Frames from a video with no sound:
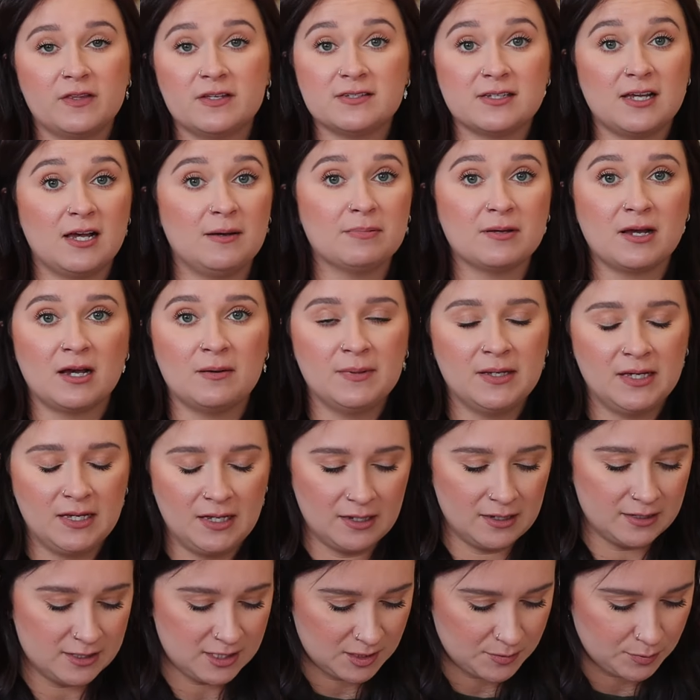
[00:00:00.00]
this
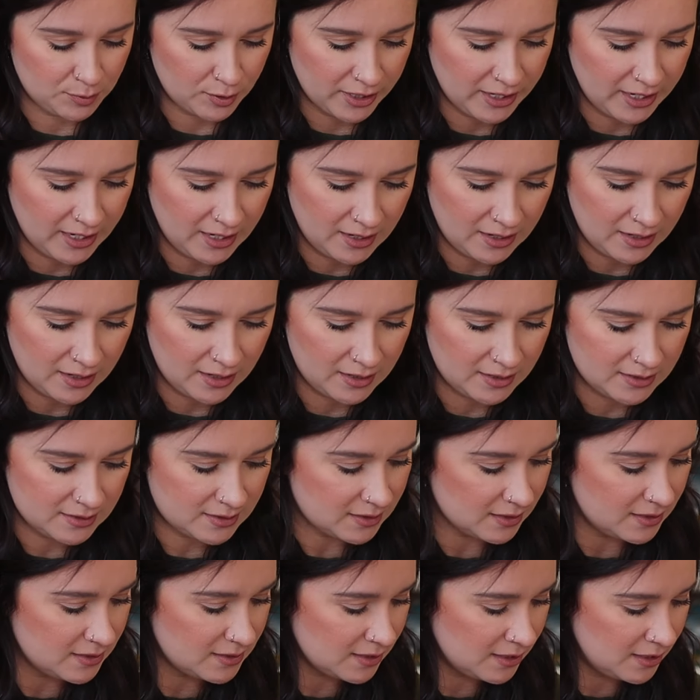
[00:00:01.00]
upcoming spring
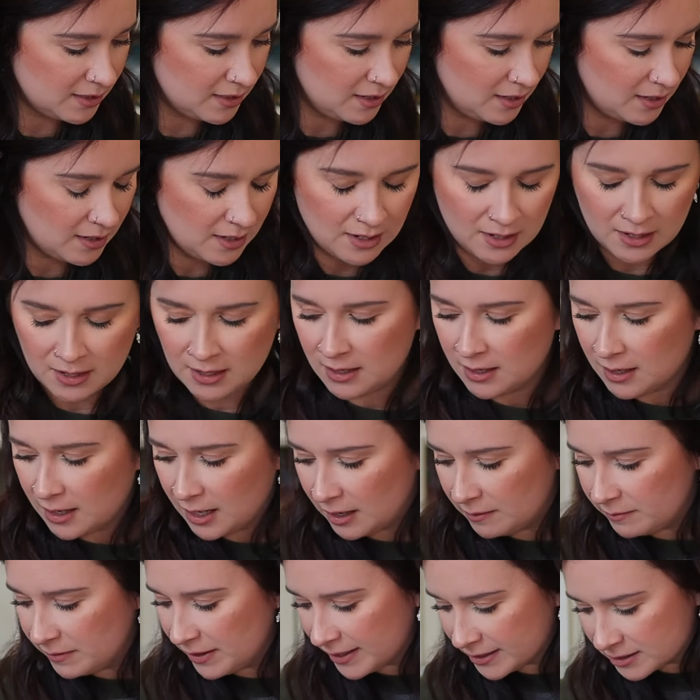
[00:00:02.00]
season.
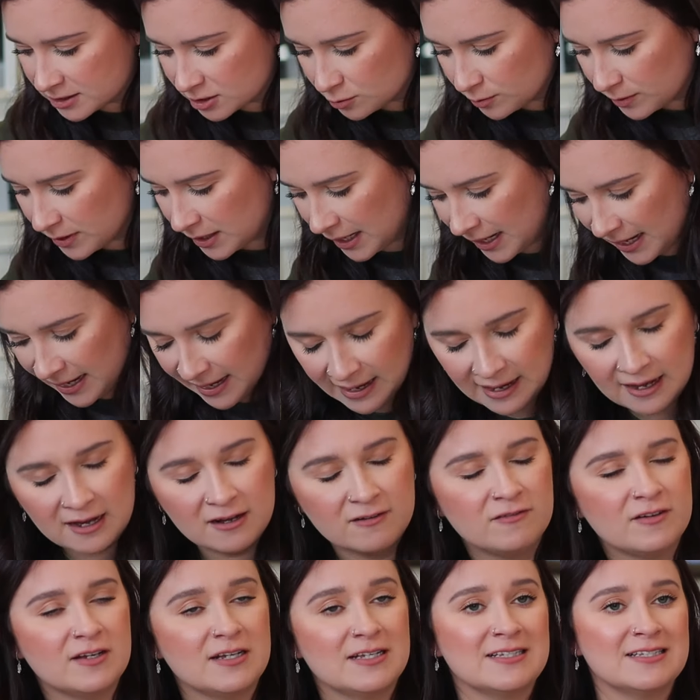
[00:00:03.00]
next, we
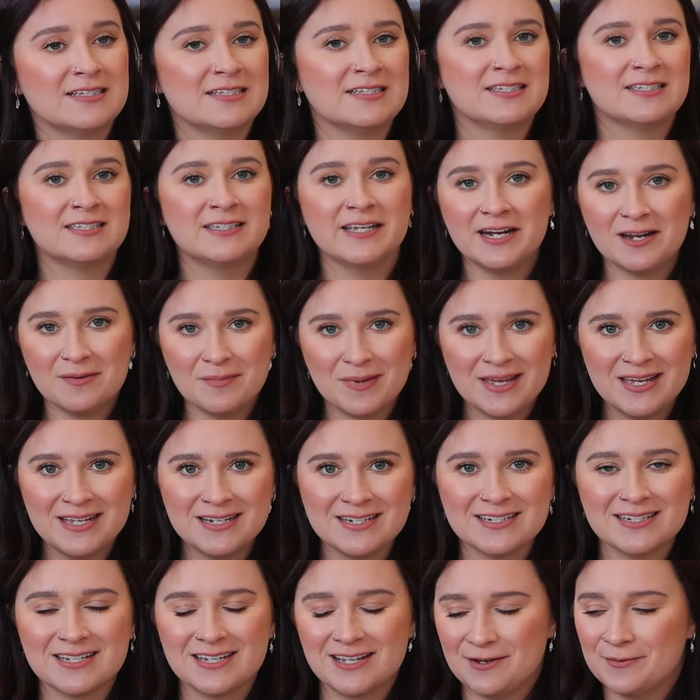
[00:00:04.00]
have
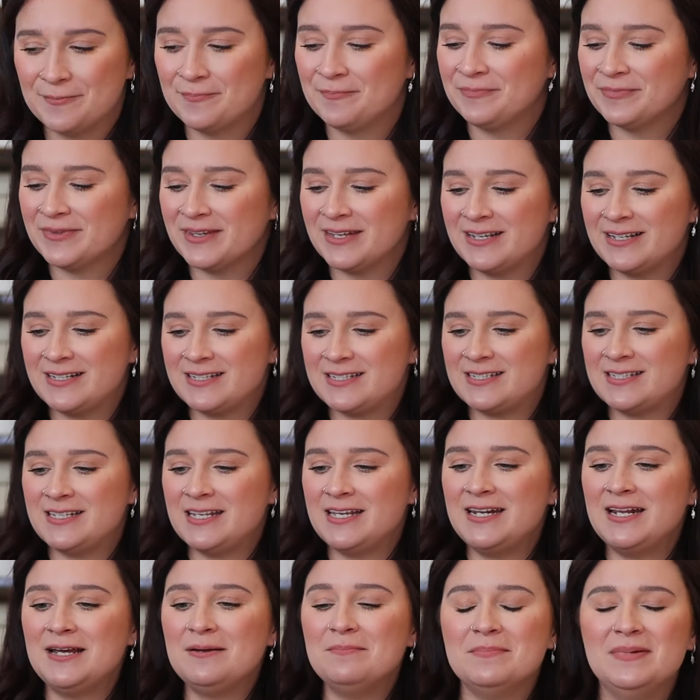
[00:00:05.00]
cinnamint.
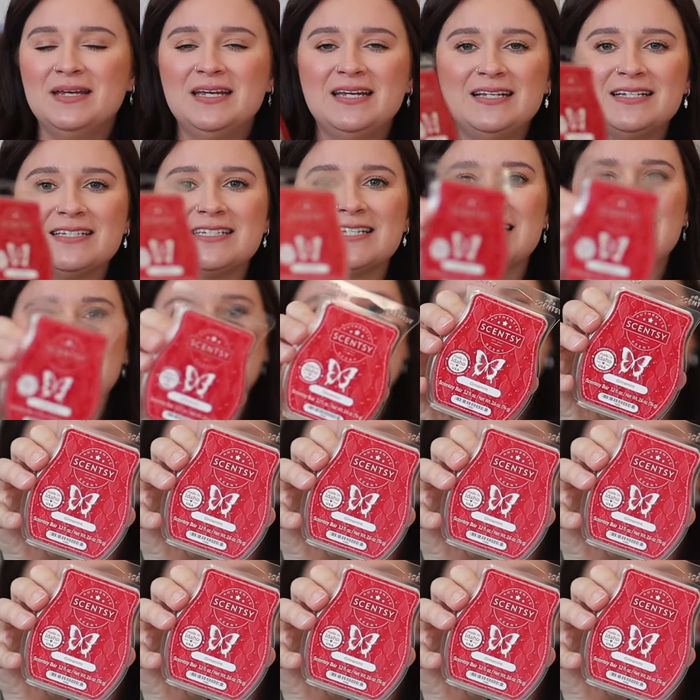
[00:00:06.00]
Cinnamint.